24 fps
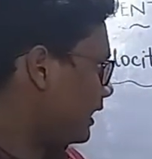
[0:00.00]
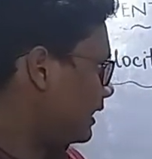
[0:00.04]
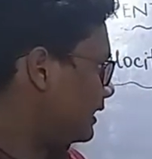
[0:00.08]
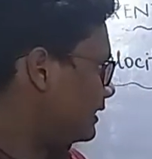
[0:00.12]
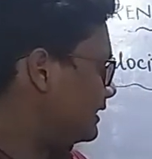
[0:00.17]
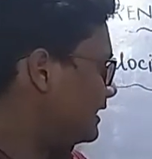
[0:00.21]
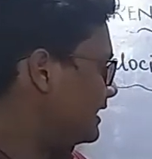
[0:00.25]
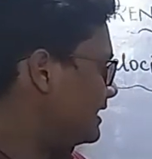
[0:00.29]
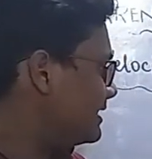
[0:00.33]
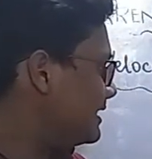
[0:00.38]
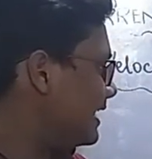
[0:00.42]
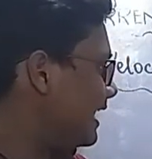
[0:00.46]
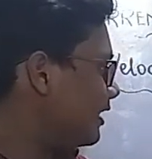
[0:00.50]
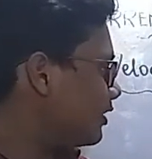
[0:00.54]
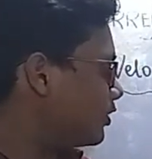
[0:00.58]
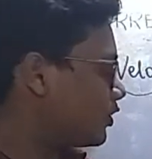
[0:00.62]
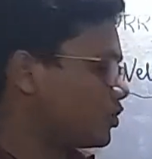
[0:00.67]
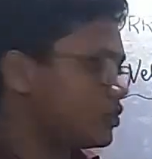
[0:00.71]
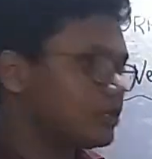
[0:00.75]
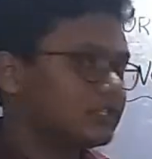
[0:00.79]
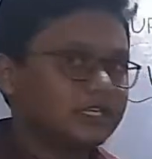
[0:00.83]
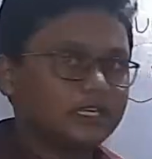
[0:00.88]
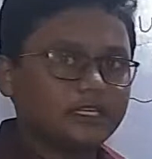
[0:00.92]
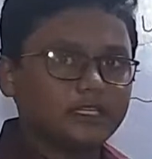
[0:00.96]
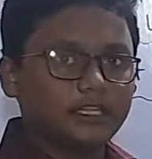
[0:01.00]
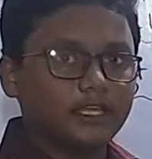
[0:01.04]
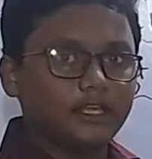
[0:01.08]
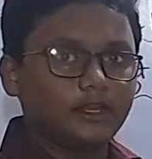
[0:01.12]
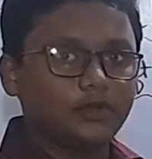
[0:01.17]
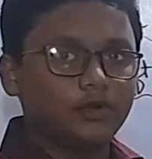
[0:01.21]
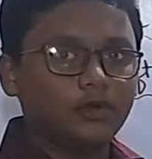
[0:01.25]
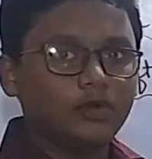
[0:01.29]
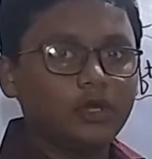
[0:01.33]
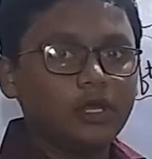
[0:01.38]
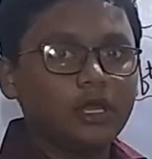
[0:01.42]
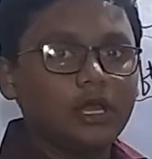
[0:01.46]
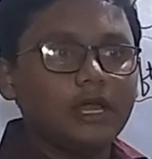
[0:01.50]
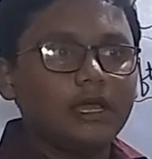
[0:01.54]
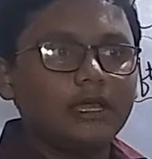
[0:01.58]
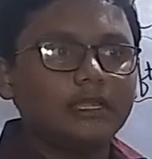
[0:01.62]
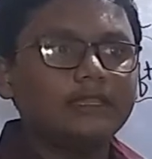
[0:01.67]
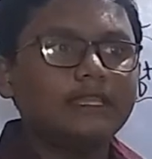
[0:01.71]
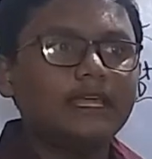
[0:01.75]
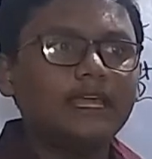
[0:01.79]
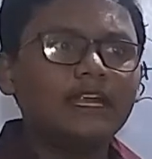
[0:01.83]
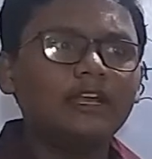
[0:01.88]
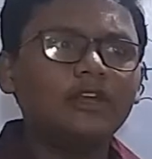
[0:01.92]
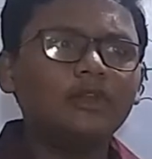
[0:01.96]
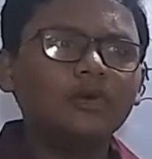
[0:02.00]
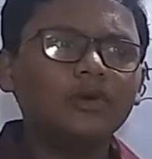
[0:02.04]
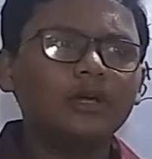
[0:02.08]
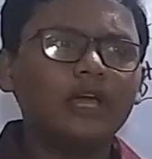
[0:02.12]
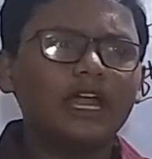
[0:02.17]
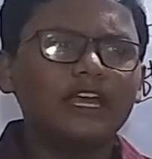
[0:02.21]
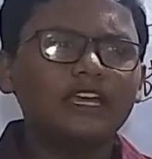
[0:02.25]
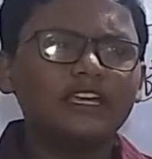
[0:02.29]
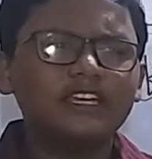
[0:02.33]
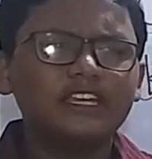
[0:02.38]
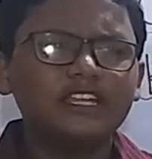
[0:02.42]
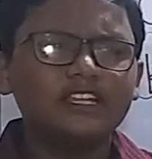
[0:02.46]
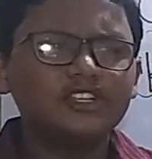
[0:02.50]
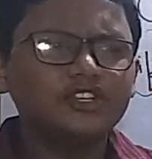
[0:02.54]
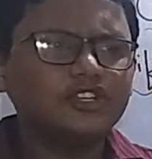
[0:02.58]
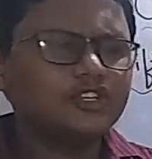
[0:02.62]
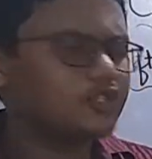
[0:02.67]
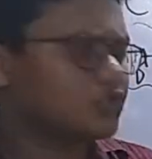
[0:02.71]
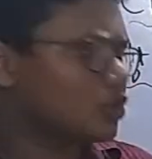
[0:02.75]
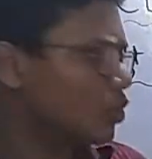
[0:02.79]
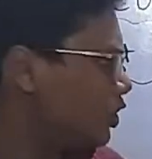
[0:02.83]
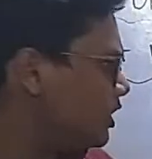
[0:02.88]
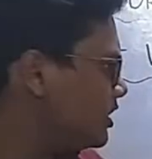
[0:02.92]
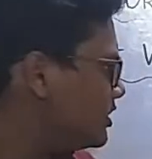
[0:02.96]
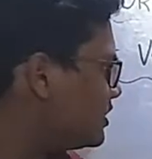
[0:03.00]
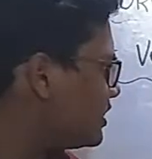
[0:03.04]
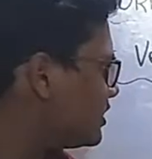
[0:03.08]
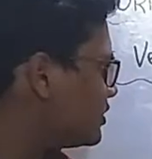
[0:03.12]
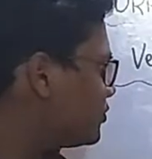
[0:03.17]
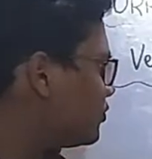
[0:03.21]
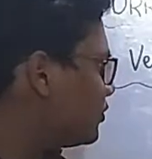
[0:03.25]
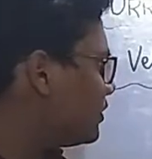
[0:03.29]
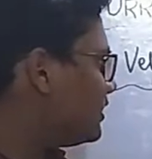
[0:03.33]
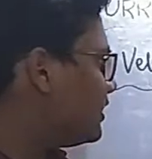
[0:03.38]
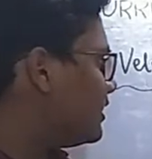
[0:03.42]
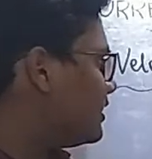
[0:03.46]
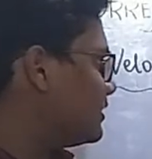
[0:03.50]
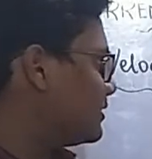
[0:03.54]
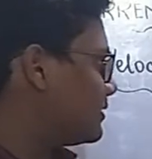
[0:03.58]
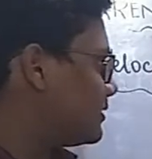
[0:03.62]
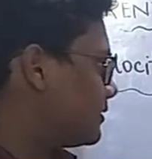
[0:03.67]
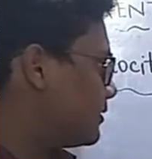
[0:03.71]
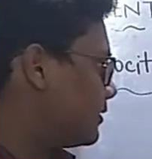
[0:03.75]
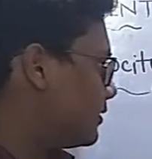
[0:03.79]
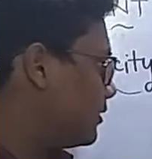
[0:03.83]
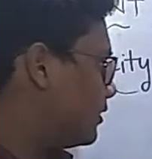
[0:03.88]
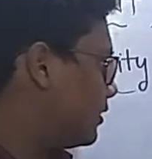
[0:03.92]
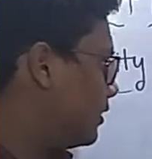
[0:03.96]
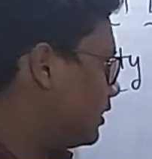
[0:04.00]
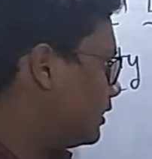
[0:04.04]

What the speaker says: these electrons are there, no, they will do continuous collisions with these.